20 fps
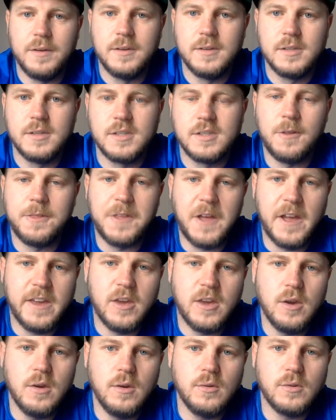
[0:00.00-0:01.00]
So thank
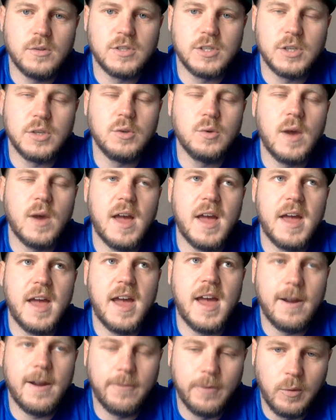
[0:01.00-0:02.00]
you to
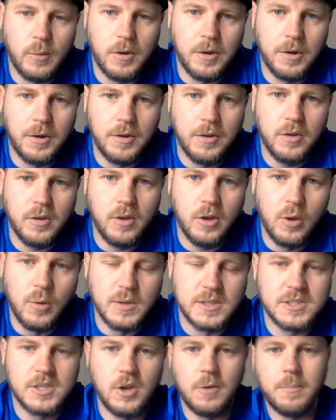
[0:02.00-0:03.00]
everyone who
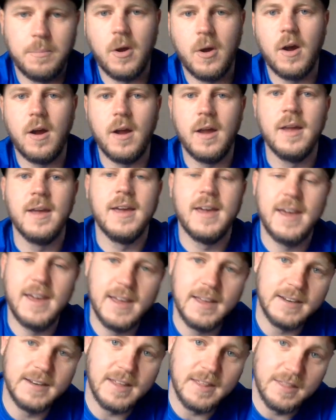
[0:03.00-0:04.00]
has took part
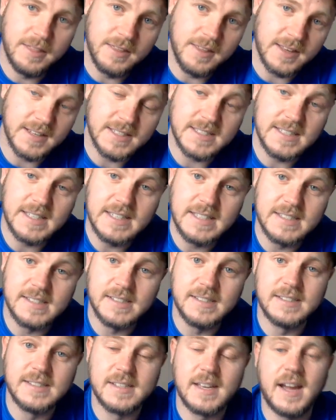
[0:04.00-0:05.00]
in this
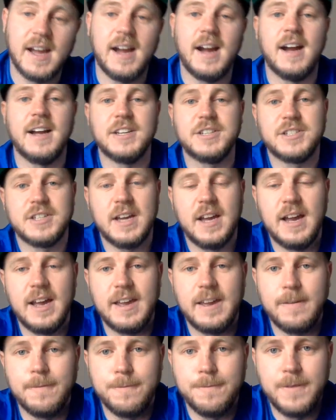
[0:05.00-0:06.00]
season's
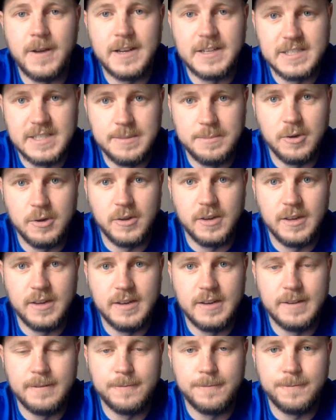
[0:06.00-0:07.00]
hashtag Fantasy
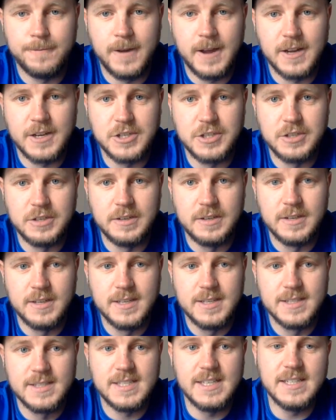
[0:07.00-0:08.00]
Booking Faction.
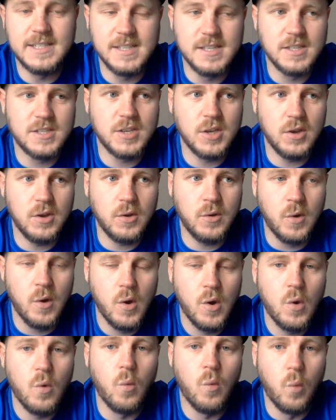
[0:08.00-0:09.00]
Season 2
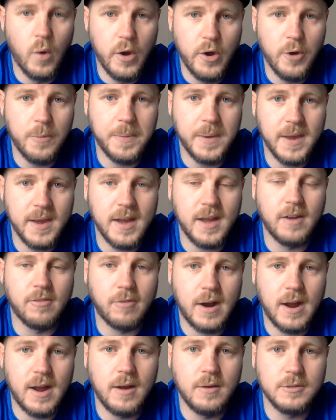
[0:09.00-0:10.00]
will be
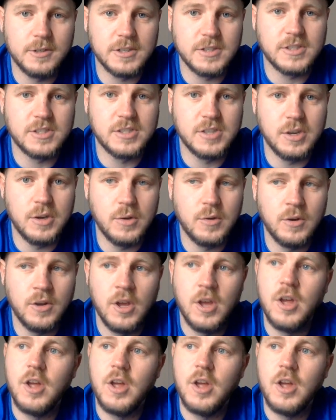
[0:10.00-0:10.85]
around soon.